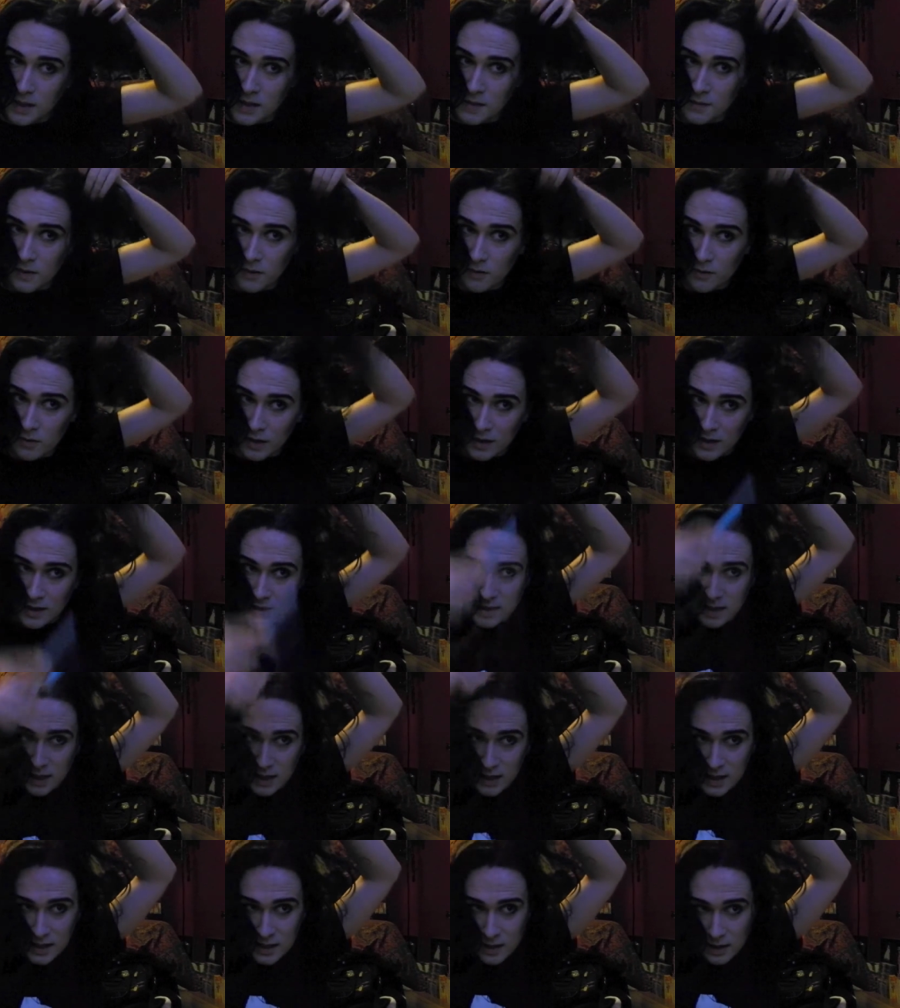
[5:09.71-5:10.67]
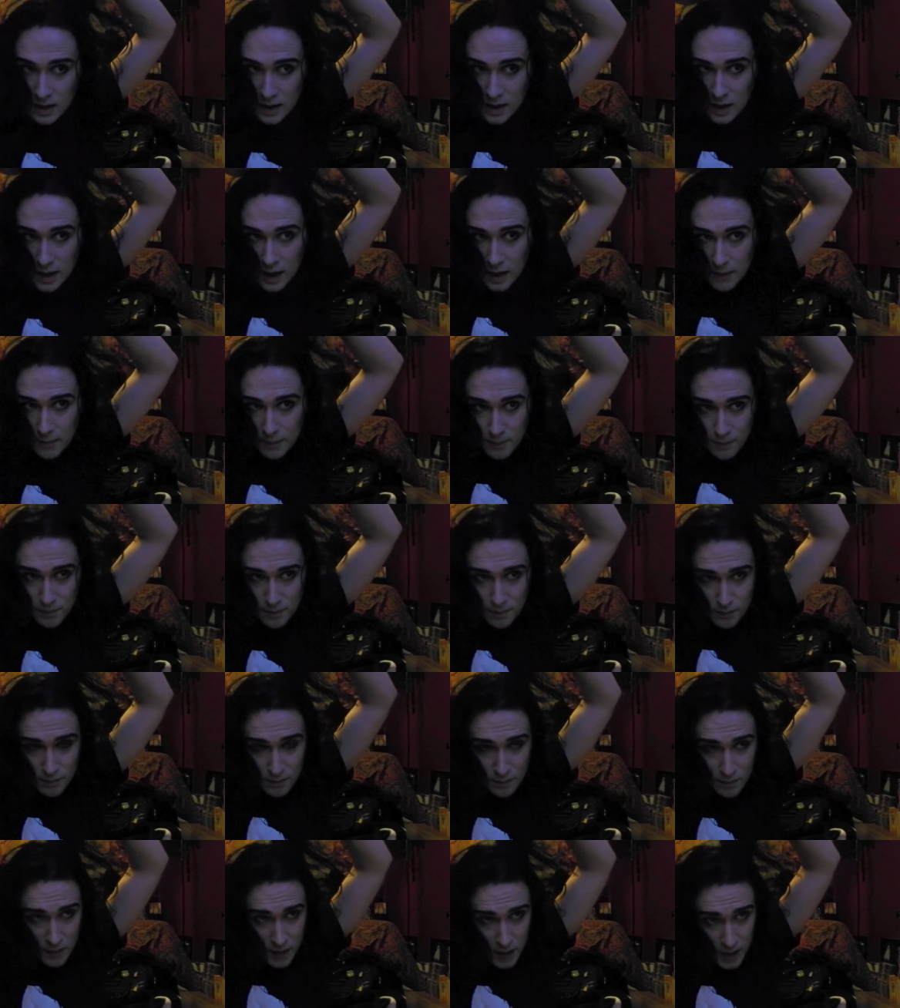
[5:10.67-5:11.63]
to my right side.
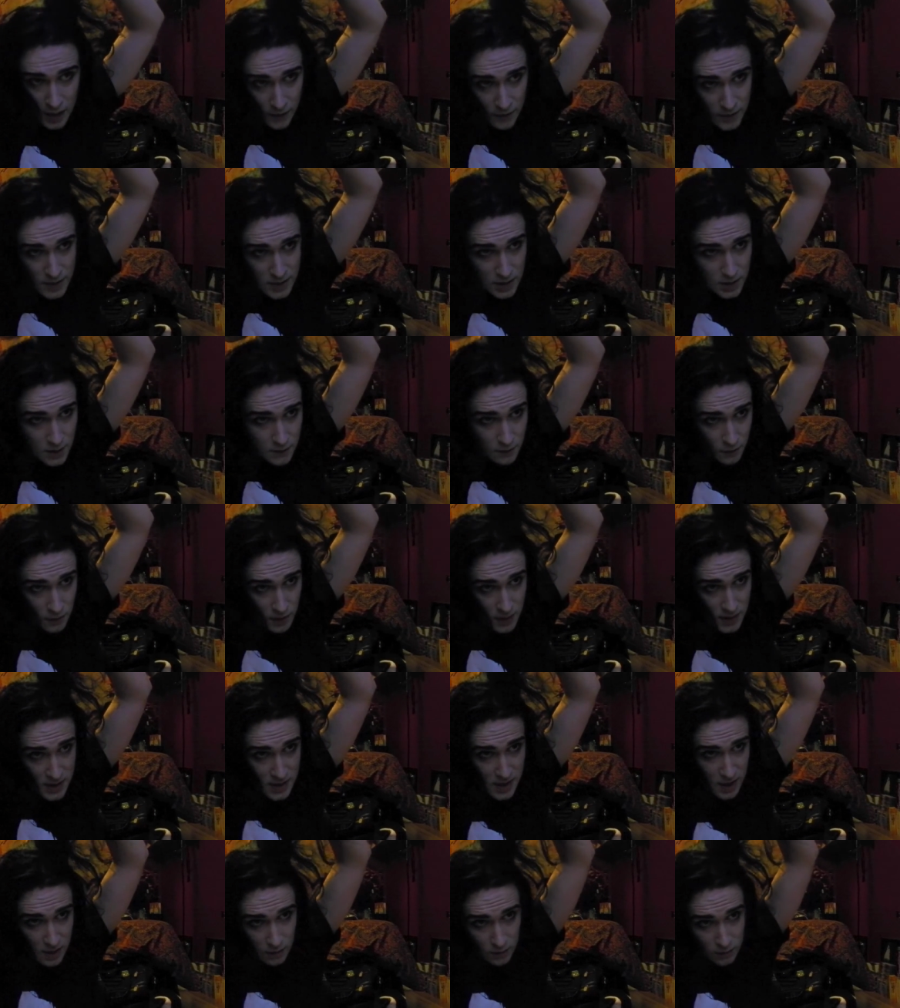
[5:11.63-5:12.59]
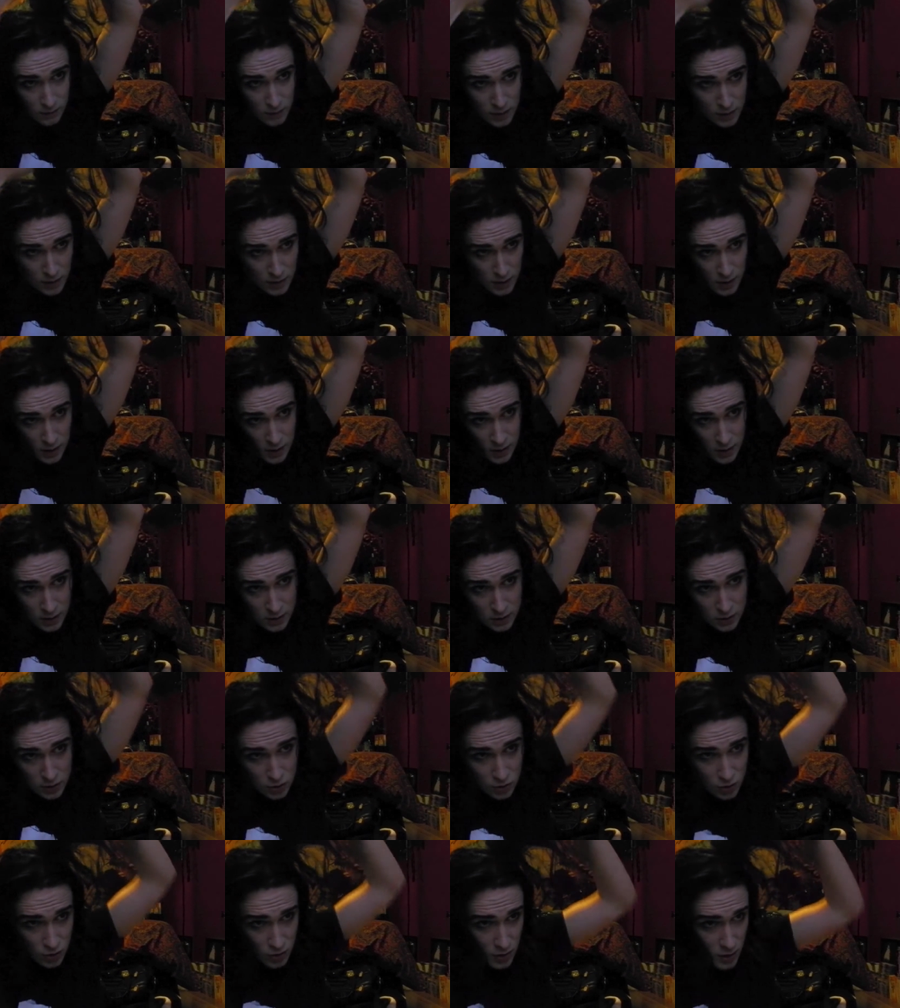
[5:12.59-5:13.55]
If it starts falling down,
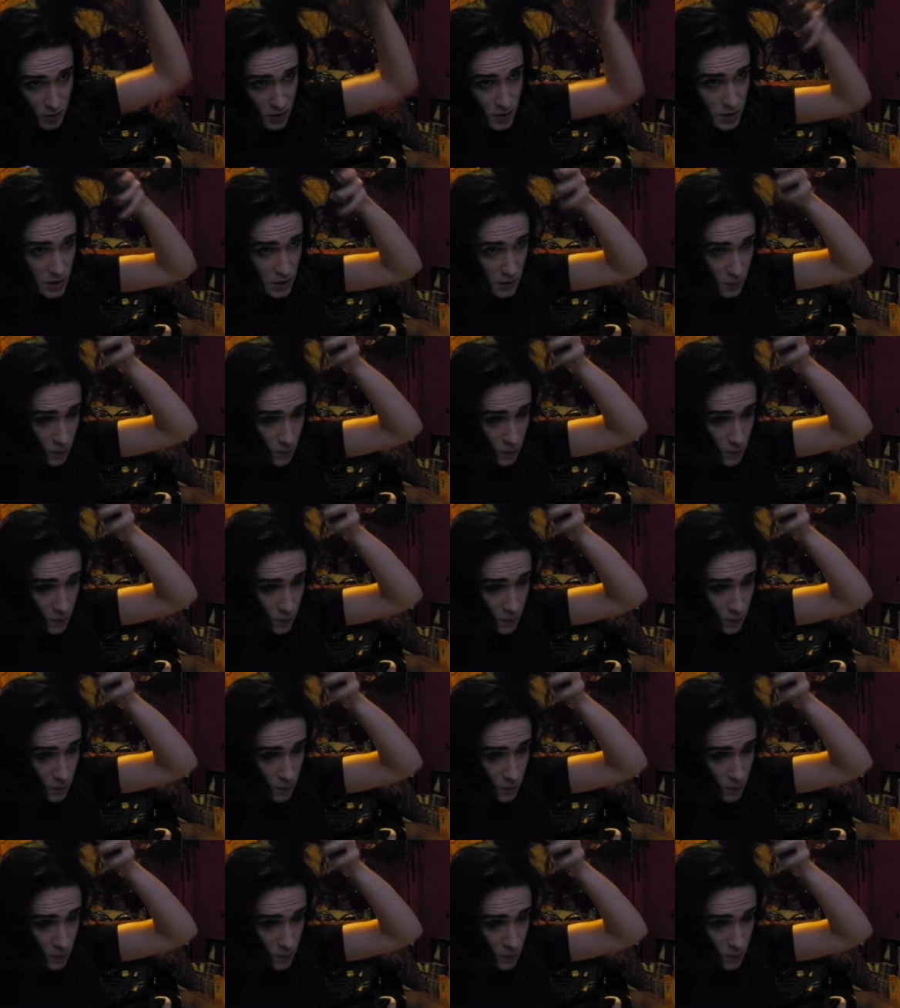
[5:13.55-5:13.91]
just try not to